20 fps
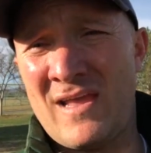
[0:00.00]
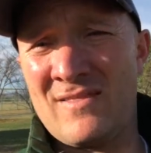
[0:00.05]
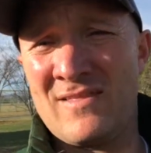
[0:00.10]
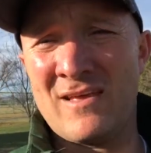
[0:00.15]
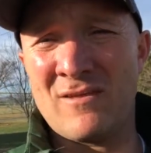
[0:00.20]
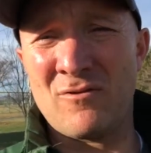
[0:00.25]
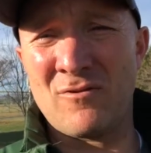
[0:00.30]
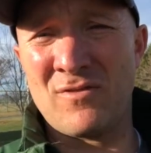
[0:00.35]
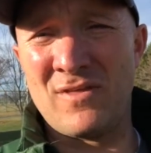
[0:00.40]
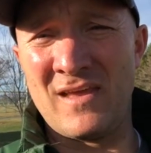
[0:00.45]
And
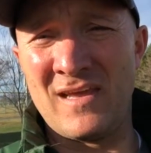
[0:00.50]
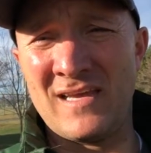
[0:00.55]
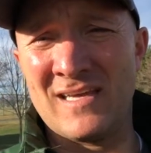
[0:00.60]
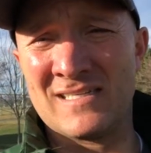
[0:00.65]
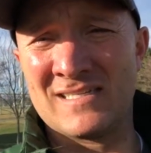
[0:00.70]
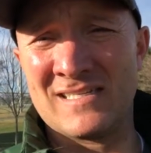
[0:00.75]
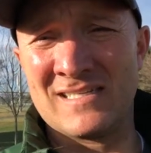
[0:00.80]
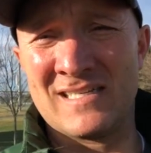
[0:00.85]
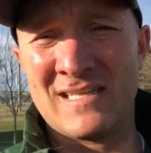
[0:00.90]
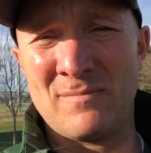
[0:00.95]
the other thing
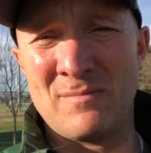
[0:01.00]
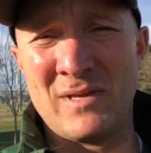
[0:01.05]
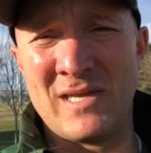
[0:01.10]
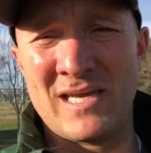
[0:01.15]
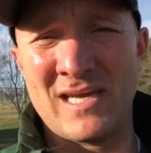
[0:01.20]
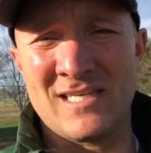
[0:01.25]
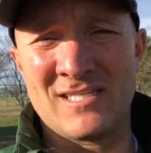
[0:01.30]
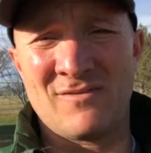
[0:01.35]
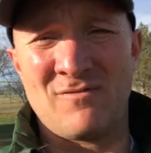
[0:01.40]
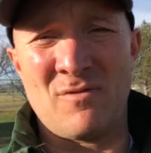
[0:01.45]
is that
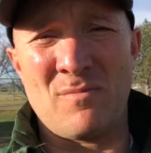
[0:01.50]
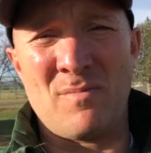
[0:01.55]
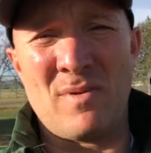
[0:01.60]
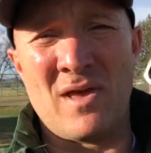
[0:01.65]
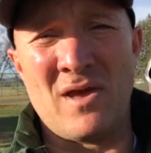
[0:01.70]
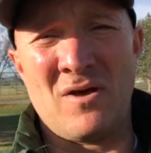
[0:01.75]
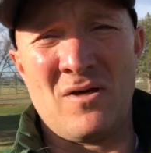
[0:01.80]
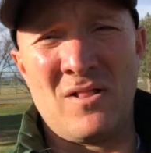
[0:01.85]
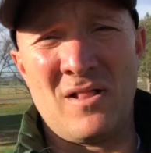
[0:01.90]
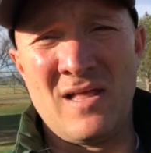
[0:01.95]
because of the
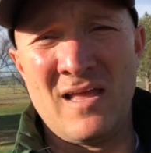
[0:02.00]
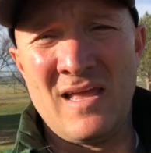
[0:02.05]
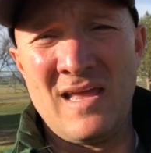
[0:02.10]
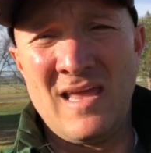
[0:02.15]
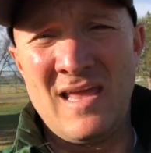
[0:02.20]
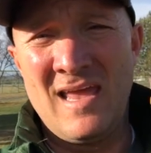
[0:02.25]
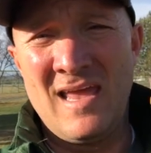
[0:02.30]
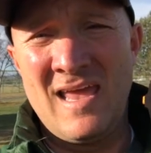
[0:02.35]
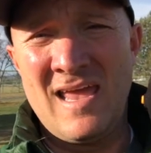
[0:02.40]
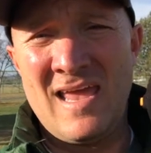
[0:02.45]
bell,
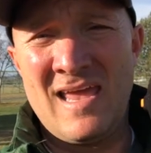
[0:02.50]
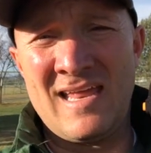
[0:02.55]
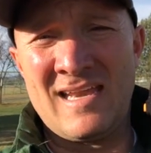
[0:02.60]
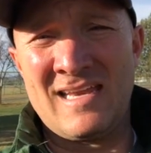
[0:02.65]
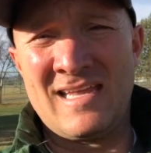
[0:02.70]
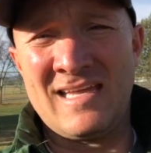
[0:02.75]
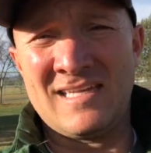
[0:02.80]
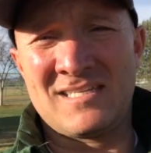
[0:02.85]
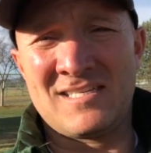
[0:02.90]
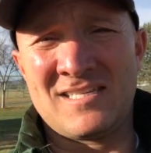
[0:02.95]

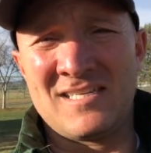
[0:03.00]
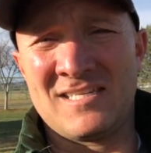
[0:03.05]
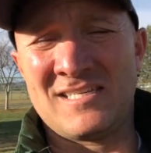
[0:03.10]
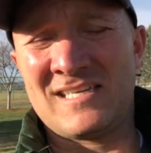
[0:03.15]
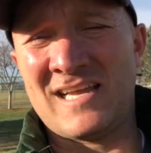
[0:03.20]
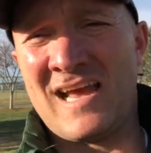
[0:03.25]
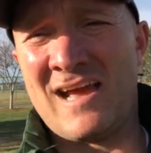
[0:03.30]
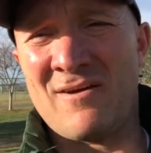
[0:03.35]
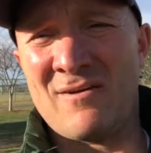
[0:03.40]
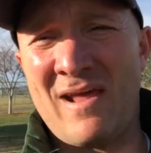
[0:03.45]
it gets the
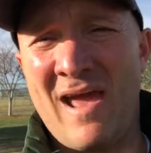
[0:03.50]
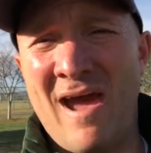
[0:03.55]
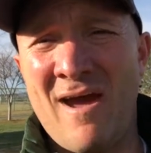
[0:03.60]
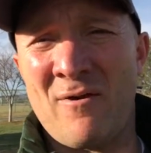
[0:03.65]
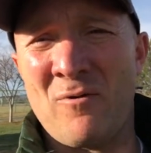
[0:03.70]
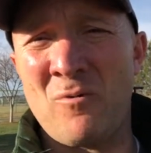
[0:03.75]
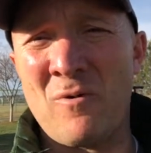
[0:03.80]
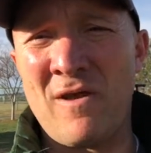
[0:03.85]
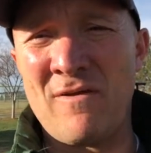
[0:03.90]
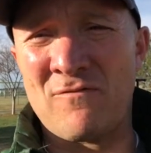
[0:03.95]
sound
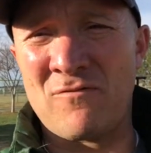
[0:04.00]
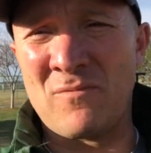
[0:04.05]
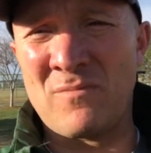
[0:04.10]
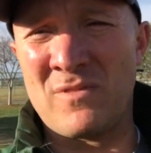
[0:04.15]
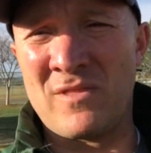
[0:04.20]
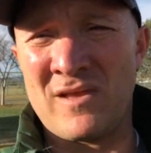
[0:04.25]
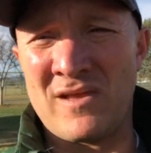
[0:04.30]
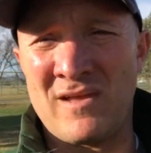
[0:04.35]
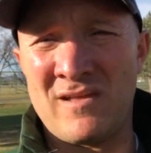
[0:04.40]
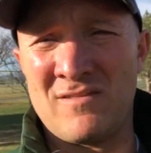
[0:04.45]
out away
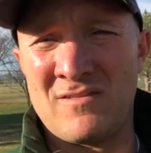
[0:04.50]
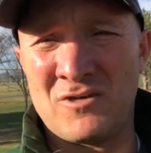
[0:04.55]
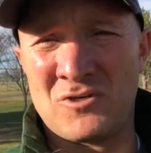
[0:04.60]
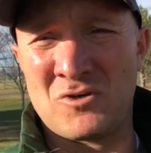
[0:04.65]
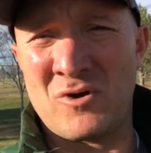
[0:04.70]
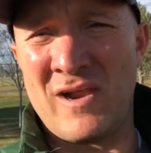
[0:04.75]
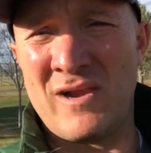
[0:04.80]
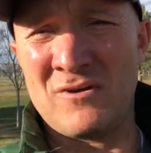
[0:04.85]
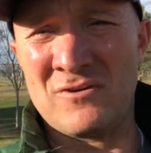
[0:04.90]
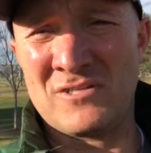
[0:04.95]
from the
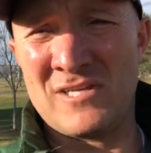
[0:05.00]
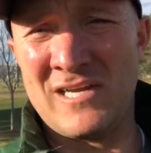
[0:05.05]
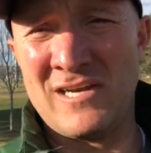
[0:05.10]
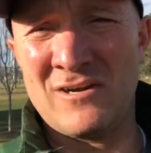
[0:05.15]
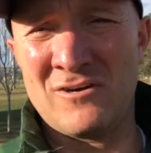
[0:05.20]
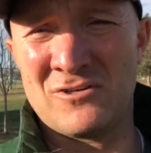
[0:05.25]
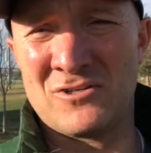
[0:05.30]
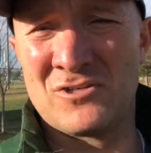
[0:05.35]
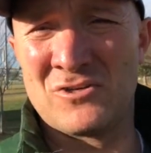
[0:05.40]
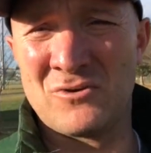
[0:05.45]
trainer's
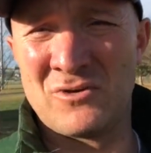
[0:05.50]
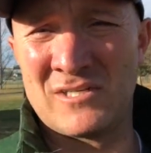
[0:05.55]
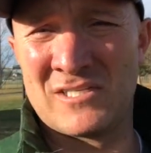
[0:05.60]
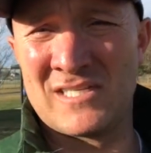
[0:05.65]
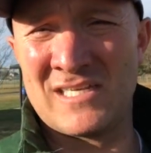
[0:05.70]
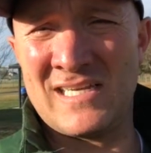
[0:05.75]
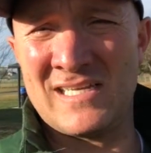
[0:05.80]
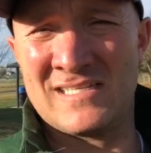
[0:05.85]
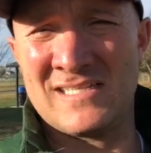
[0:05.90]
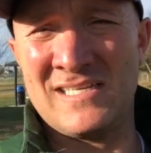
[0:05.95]
ears, so
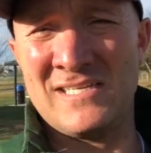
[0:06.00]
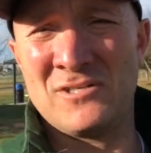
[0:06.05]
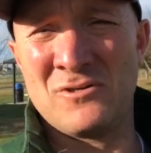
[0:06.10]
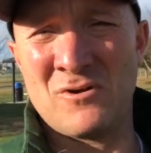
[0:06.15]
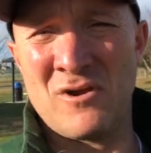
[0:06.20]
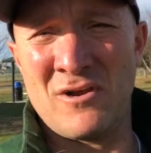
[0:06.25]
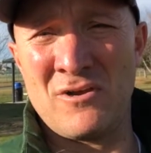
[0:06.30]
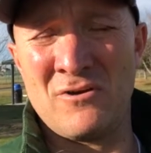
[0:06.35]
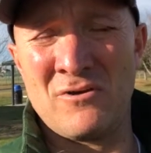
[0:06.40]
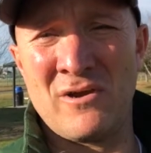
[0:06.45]
it's
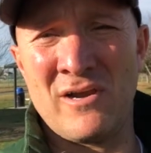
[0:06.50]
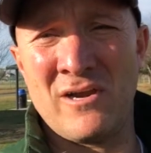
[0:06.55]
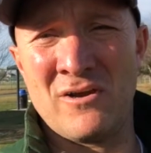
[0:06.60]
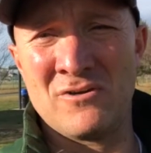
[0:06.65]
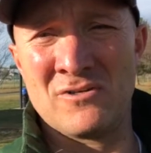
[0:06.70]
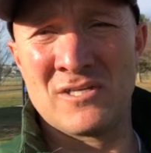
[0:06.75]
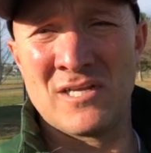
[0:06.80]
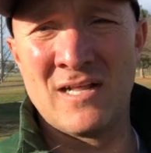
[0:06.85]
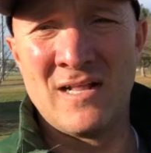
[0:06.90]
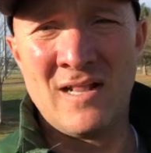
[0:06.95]
easier on your
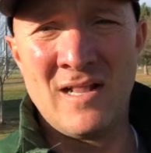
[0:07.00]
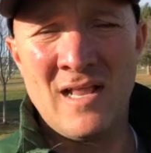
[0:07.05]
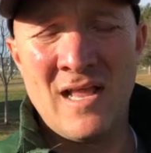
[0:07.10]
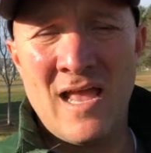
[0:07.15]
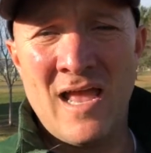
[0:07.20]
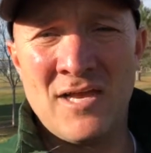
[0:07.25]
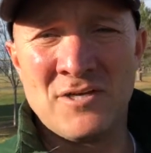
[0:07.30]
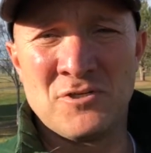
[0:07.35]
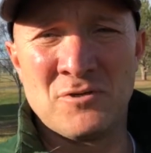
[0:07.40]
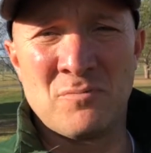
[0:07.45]
ears
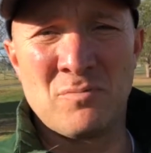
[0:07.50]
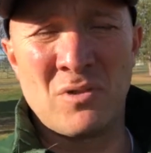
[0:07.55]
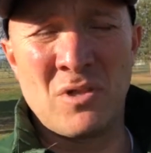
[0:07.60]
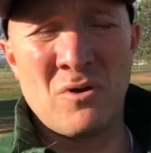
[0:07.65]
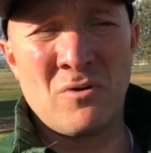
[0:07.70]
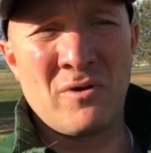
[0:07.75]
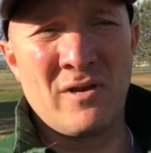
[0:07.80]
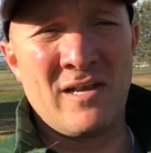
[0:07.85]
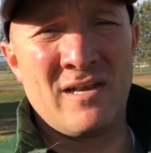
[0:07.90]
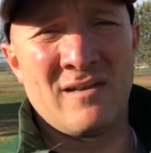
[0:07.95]
as you're
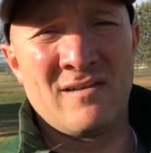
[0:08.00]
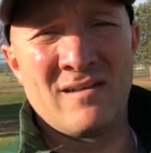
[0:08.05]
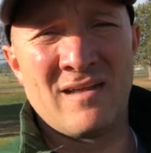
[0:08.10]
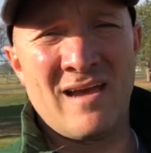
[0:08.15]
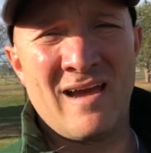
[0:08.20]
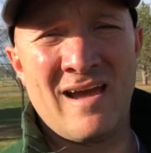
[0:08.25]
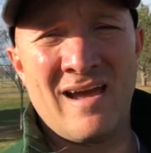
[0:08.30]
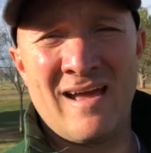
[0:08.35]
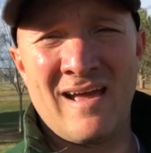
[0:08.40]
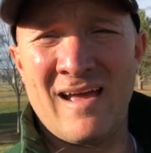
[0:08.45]
blowing
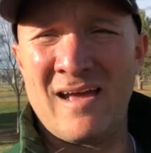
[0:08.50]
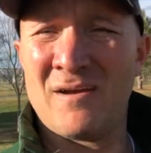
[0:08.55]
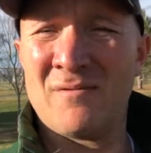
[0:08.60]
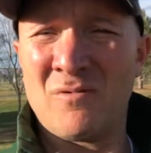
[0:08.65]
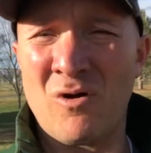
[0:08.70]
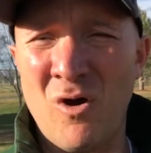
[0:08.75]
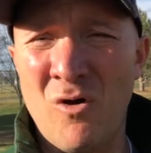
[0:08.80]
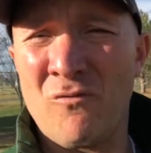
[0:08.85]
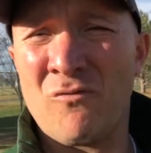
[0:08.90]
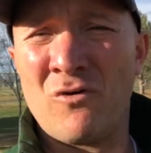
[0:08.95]

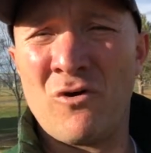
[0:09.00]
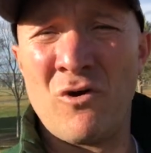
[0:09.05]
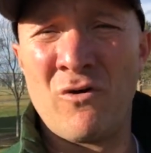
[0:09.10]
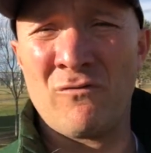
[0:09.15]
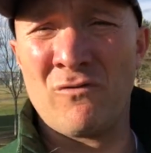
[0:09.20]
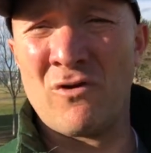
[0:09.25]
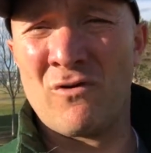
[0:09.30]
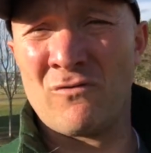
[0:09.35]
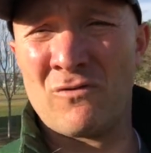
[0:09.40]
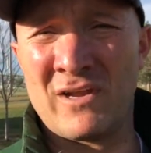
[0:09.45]
over and
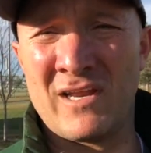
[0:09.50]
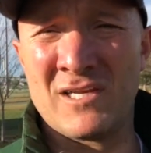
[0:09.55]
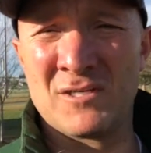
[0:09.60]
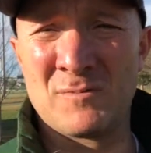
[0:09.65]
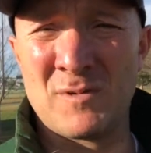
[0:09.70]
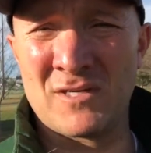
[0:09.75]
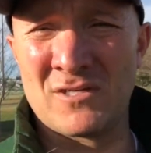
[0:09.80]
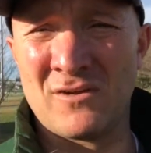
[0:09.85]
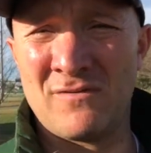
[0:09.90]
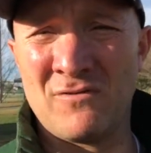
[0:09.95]
over and over again,
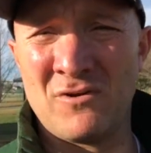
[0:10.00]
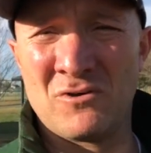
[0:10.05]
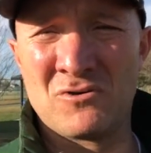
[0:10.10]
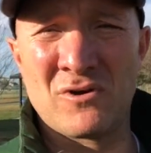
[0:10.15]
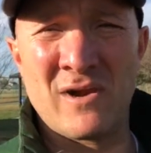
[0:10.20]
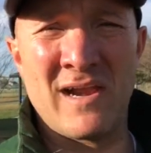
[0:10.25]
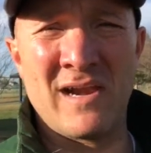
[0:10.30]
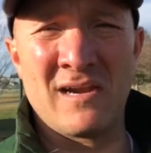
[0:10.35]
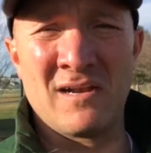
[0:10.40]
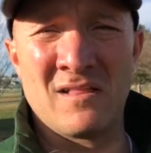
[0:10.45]
especially if you're
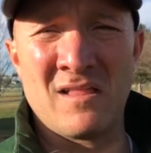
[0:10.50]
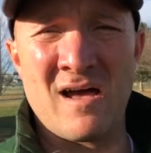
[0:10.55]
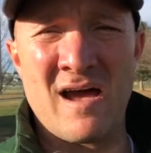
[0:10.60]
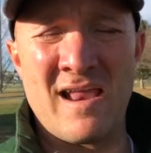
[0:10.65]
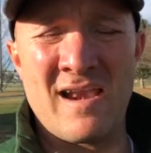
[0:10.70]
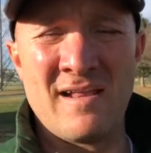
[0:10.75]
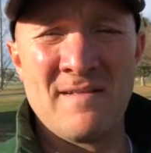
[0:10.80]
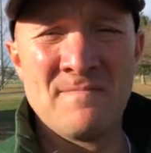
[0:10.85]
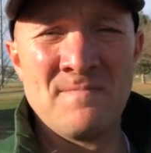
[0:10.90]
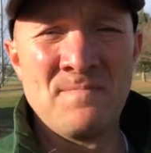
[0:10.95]
training a lot.